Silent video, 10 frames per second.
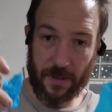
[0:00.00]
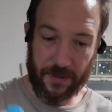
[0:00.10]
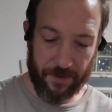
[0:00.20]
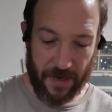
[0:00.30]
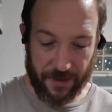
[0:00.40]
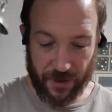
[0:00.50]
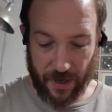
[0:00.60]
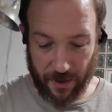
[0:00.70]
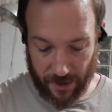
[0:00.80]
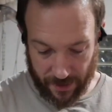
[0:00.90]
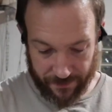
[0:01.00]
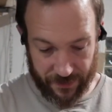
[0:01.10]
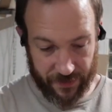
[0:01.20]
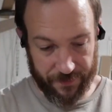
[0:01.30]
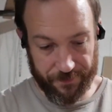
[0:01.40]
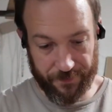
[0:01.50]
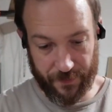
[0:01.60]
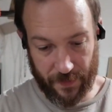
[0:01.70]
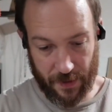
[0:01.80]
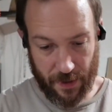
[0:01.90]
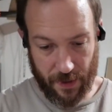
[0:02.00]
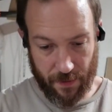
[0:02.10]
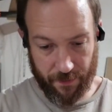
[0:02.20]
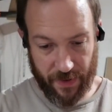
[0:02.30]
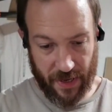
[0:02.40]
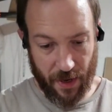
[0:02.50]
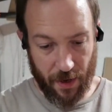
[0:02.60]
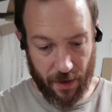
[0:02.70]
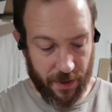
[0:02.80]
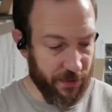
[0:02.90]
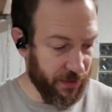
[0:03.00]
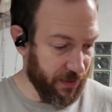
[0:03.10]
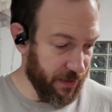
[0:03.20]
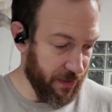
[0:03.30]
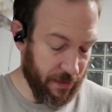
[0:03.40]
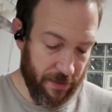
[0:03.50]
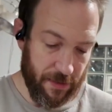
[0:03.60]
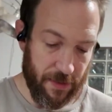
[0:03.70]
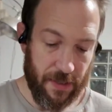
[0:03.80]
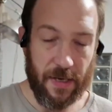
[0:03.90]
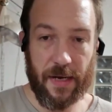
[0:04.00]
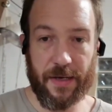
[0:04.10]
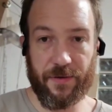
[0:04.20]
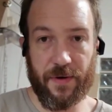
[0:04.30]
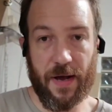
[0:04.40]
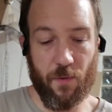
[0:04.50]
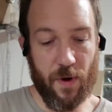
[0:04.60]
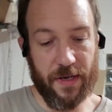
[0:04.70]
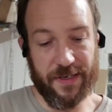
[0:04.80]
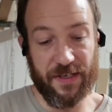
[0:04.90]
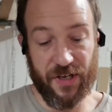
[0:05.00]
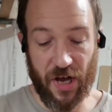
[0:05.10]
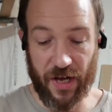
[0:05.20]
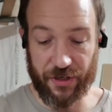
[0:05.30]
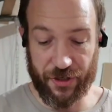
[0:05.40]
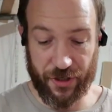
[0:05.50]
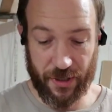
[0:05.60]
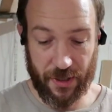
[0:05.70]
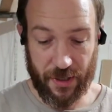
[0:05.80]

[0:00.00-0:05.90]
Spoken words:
Some nitrile gloves, because I do not want to touch